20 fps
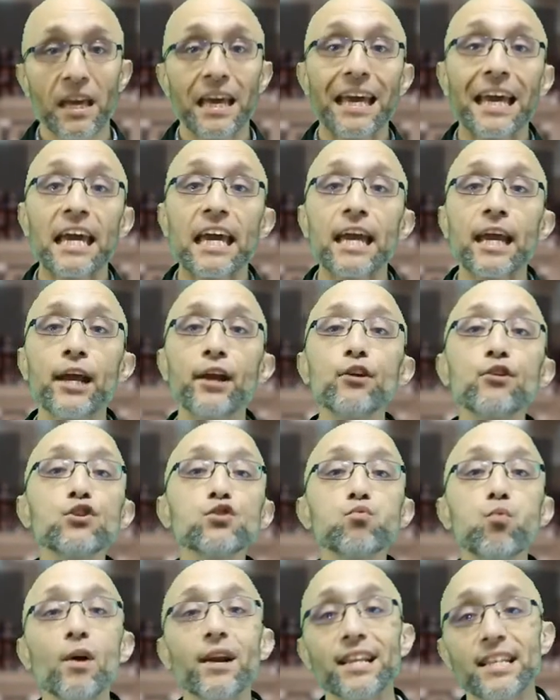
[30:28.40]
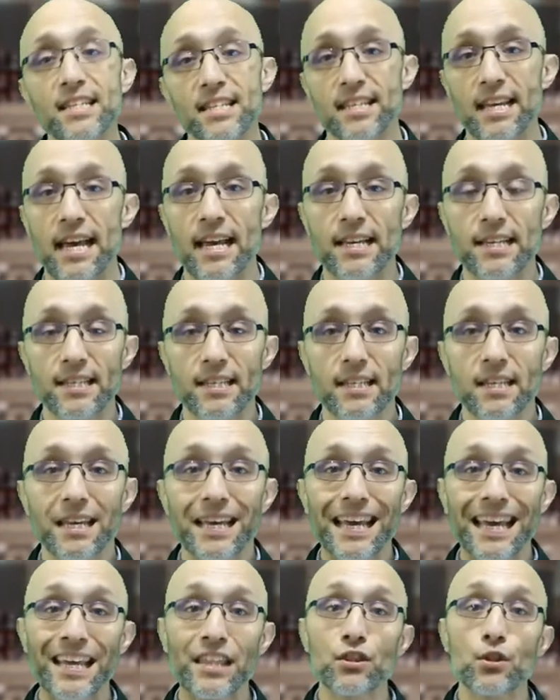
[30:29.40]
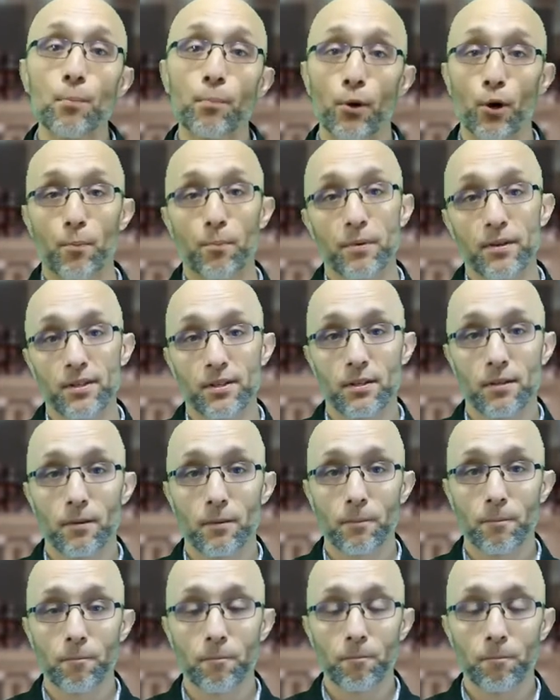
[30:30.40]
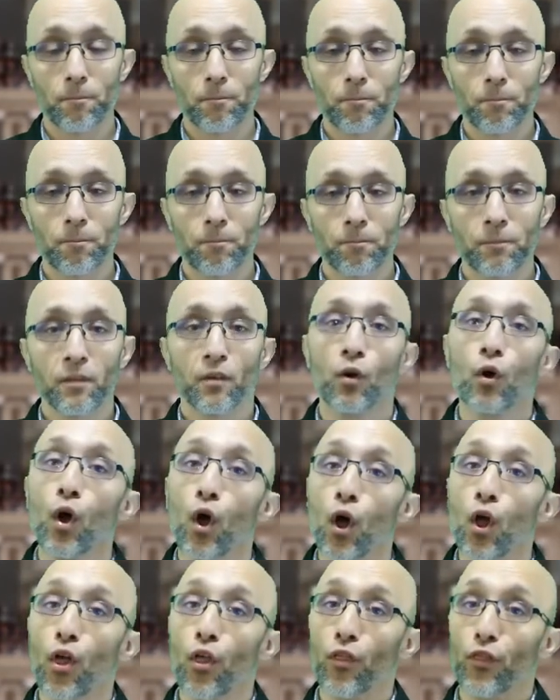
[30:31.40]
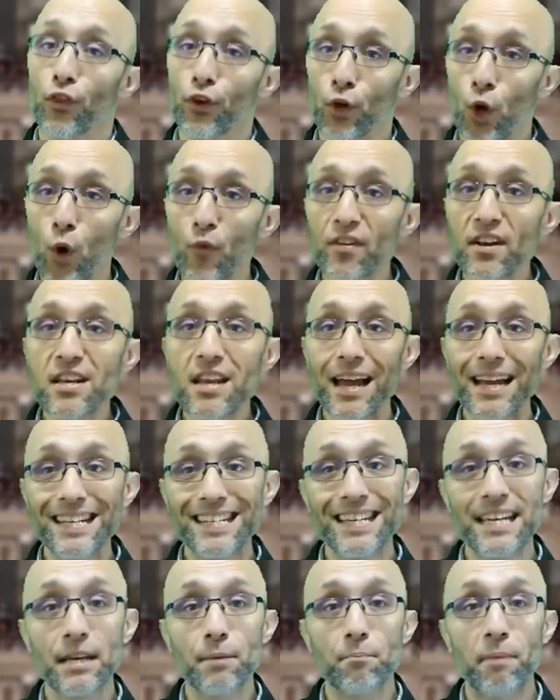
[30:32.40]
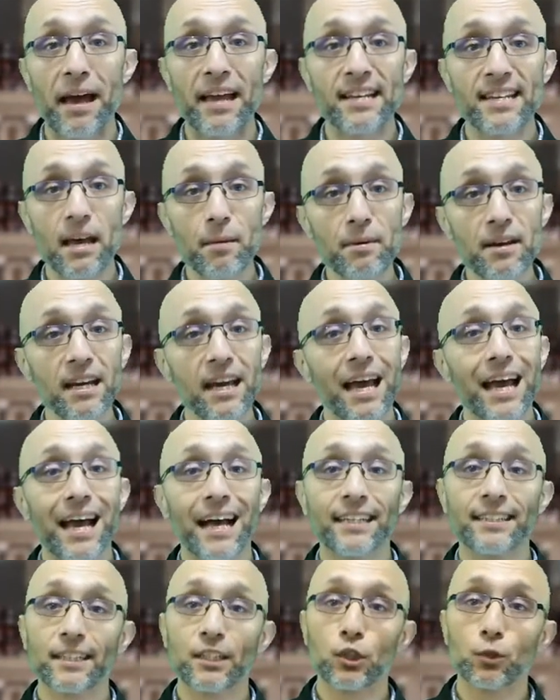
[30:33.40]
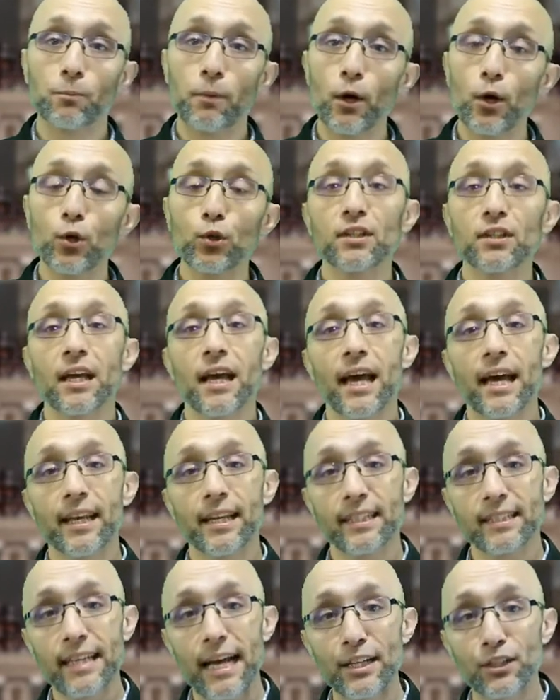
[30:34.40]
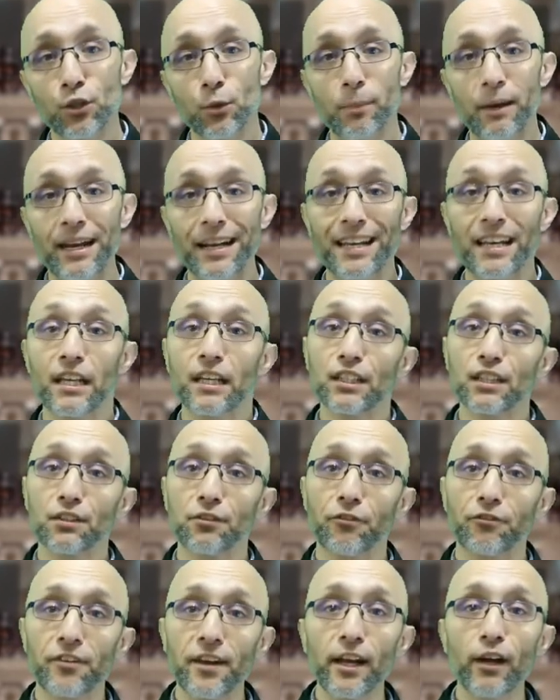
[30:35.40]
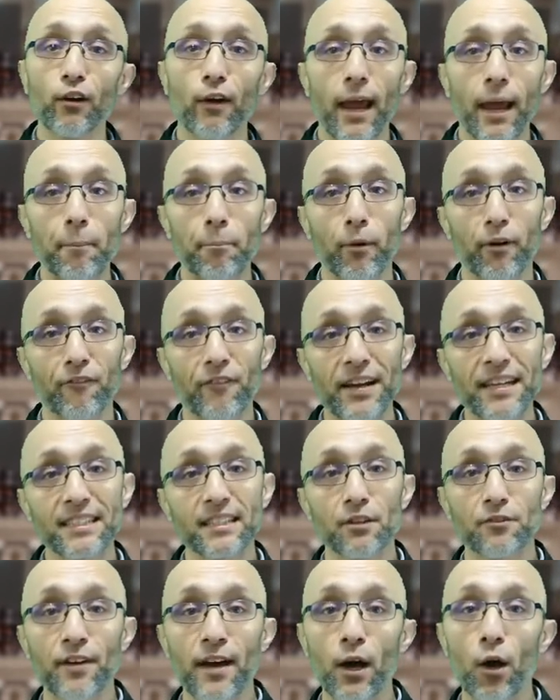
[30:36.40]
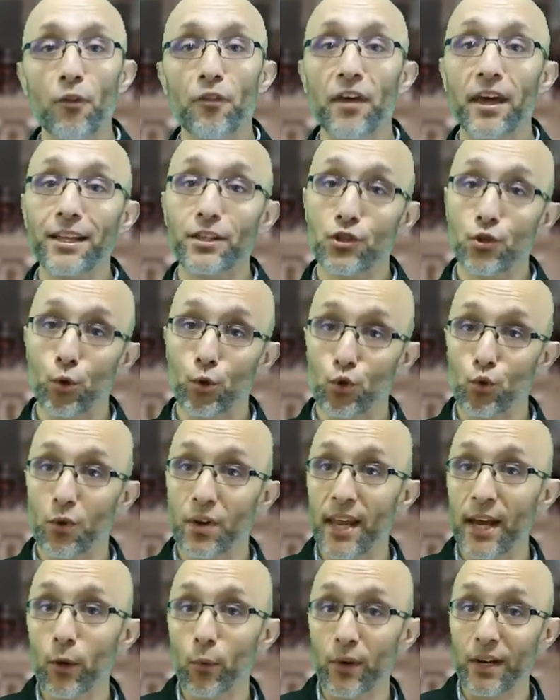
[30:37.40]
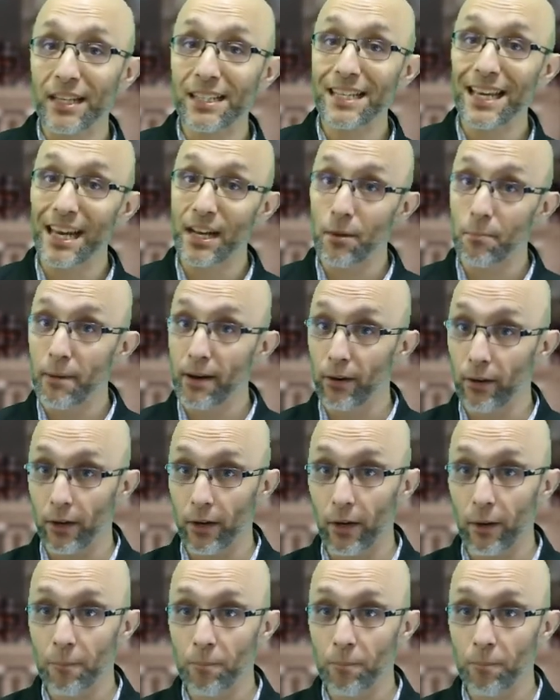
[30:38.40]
Here's what it says in the purpose. The COVID-19 pandemic has exposed and exacerbated severe and pervasive health and social inequities in America.